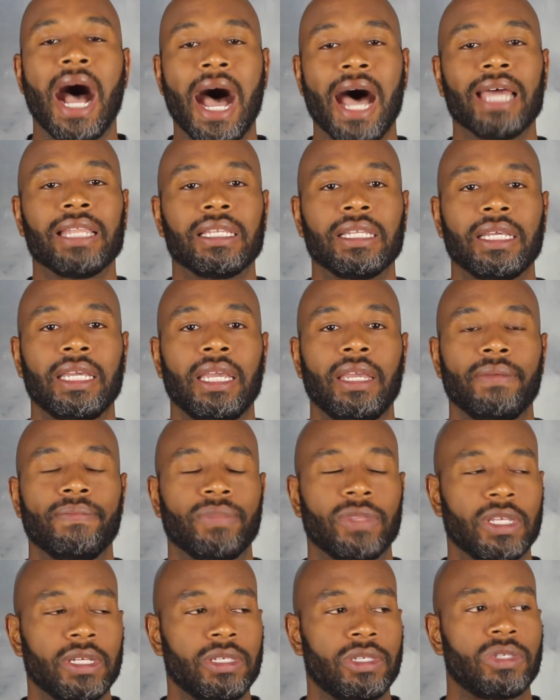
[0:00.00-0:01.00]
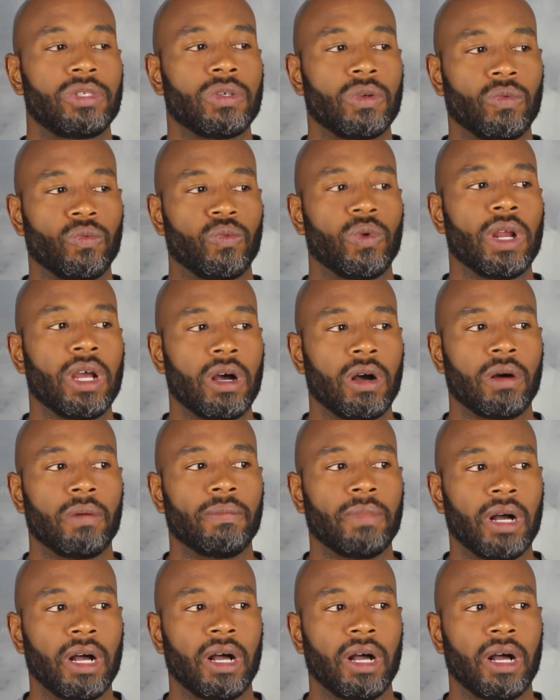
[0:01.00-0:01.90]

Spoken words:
Oddly, this realm